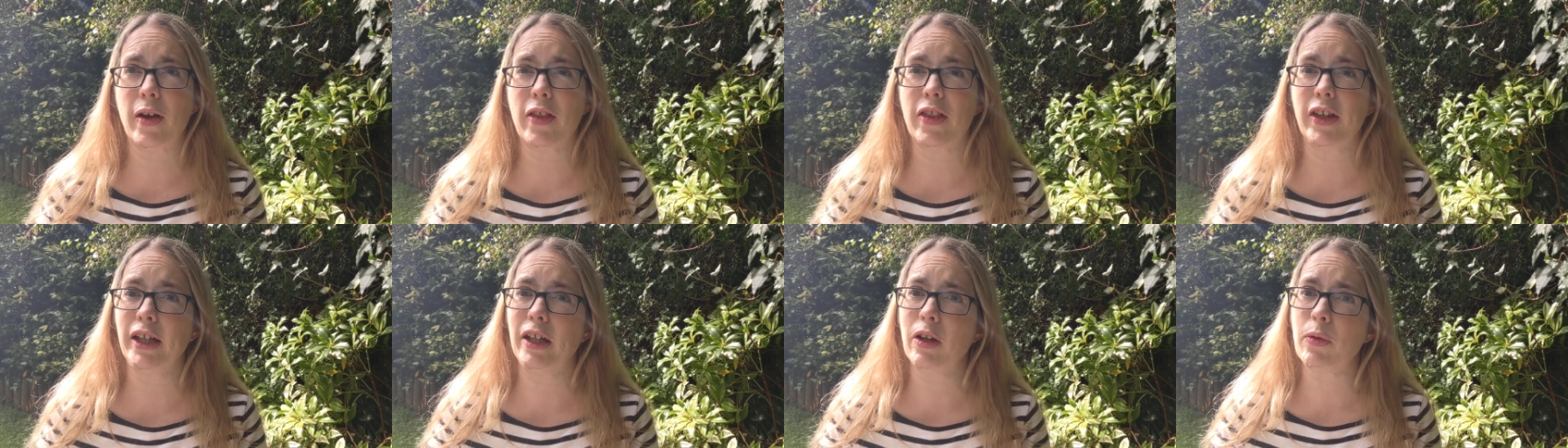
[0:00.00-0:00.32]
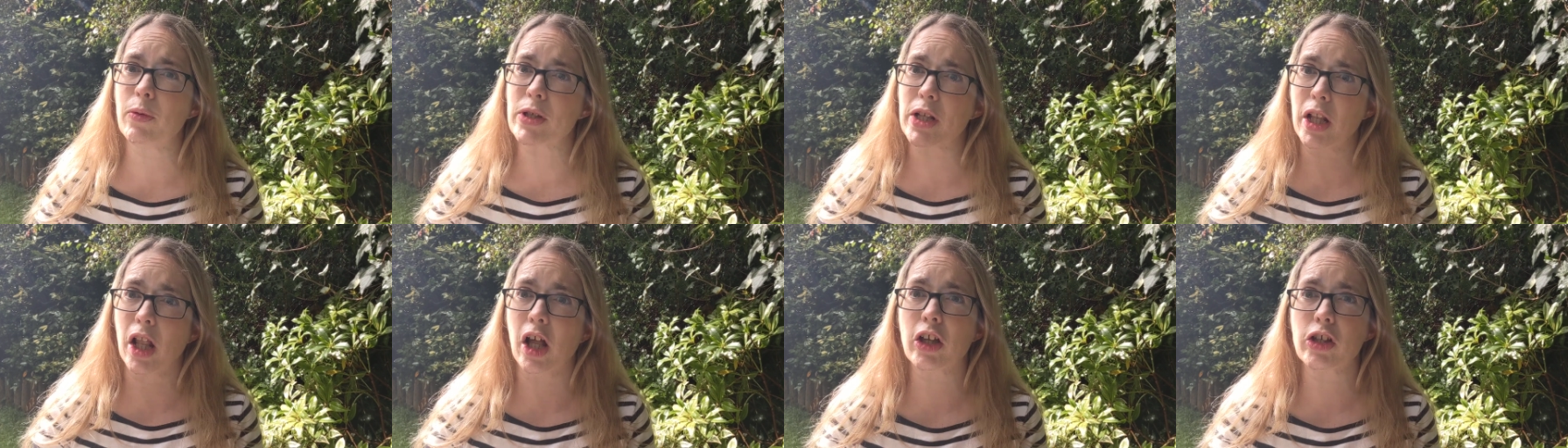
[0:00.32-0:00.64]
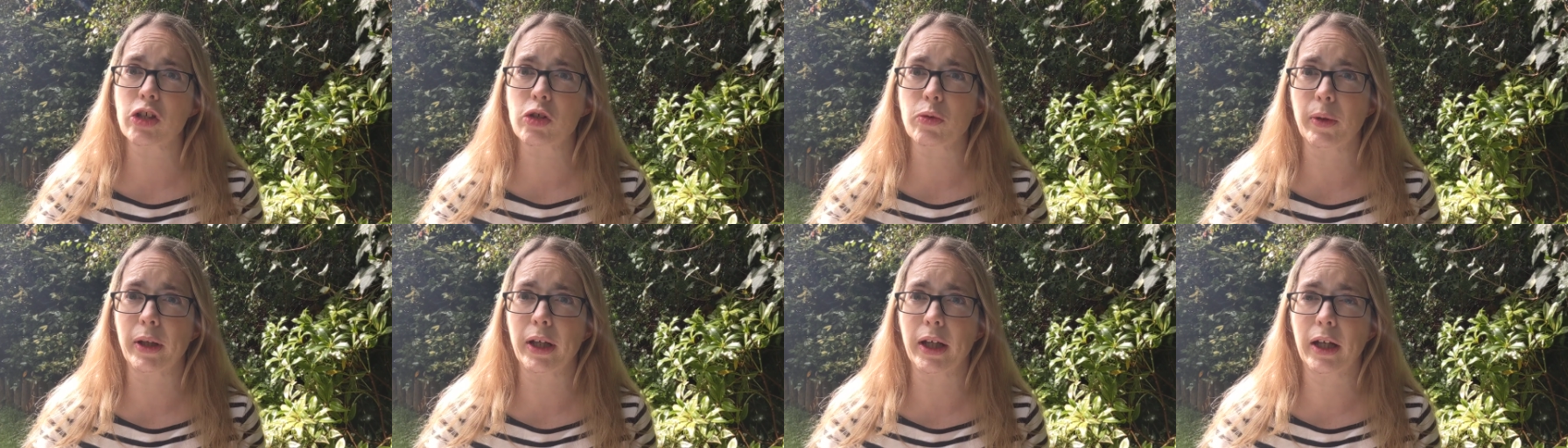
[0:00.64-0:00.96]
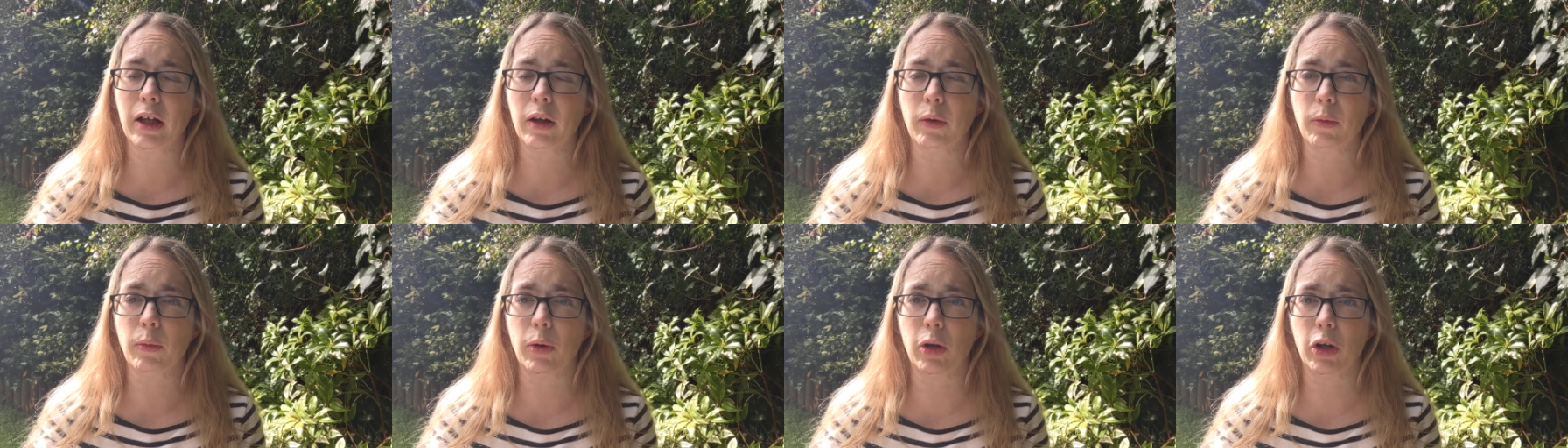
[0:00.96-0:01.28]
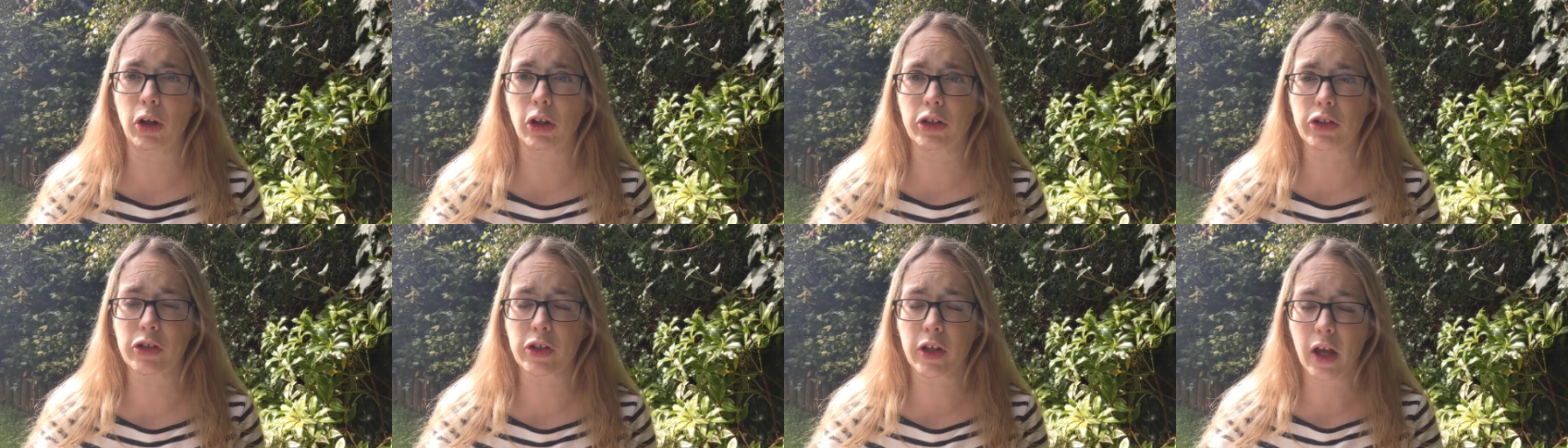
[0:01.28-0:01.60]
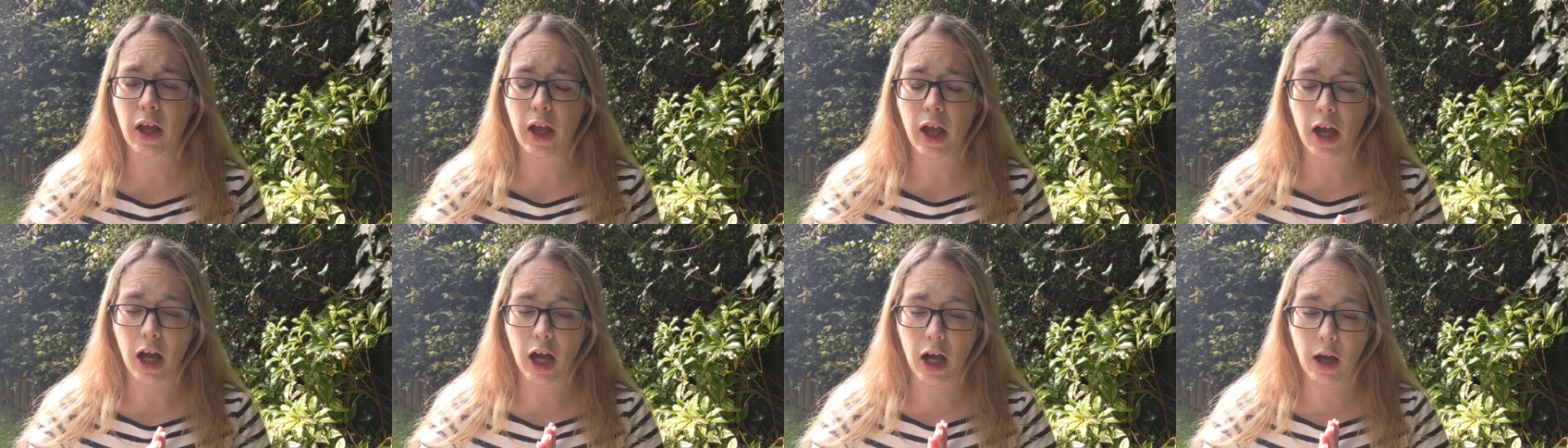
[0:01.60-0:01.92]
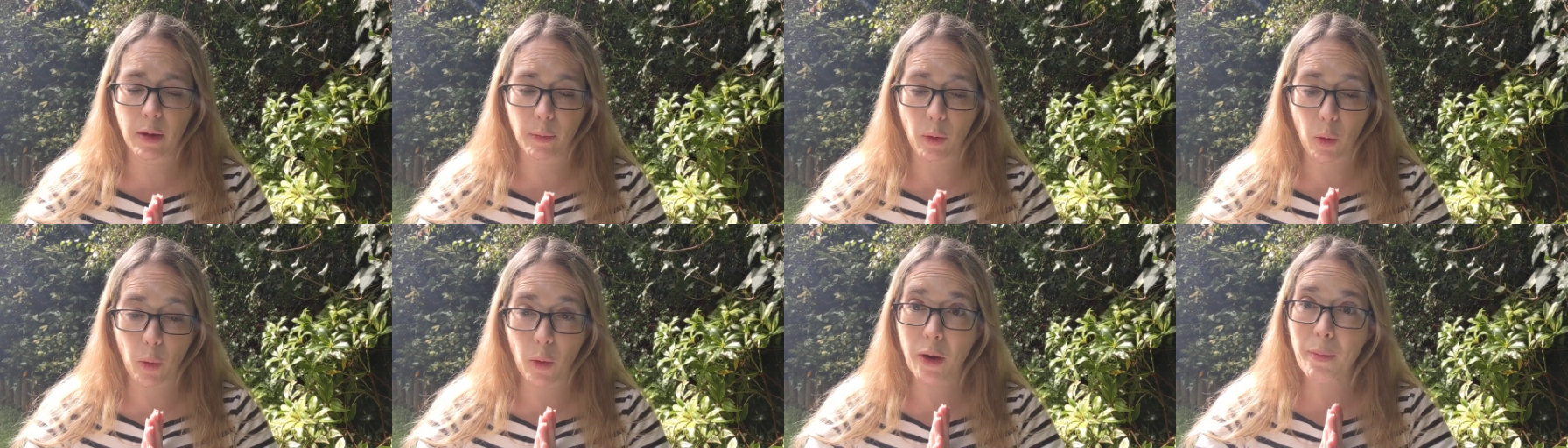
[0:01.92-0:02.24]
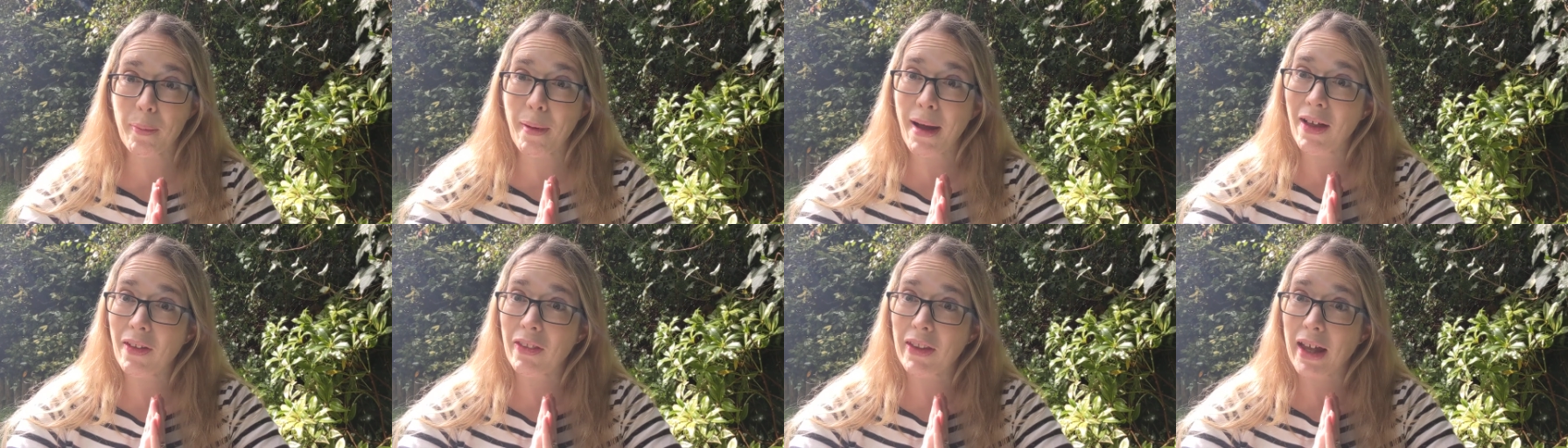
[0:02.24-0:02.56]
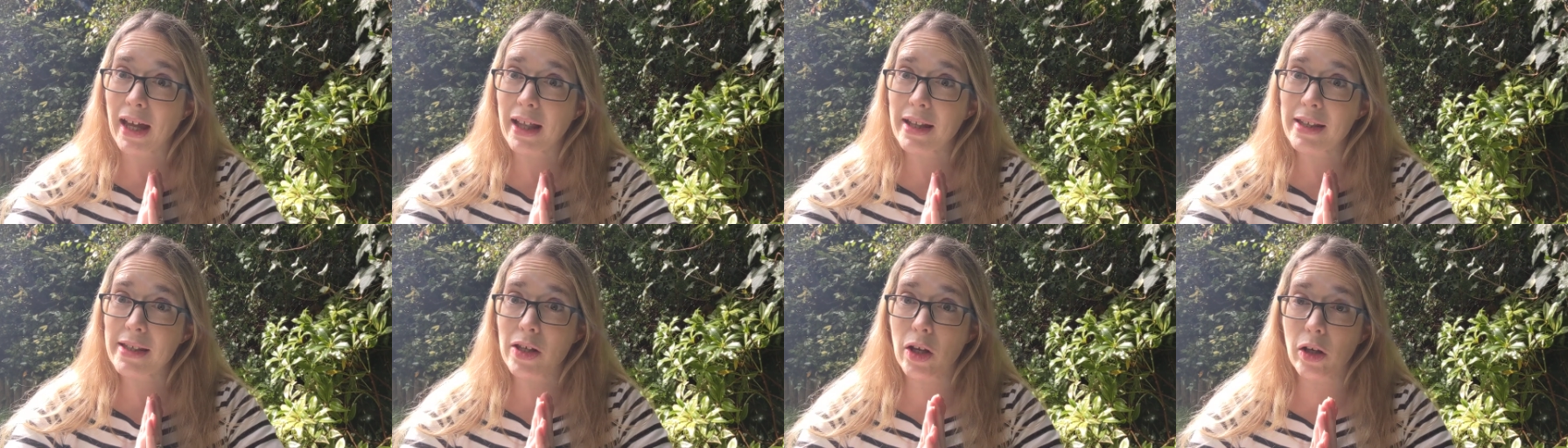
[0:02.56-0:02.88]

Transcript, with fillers: I think it was last week, was um, all about that.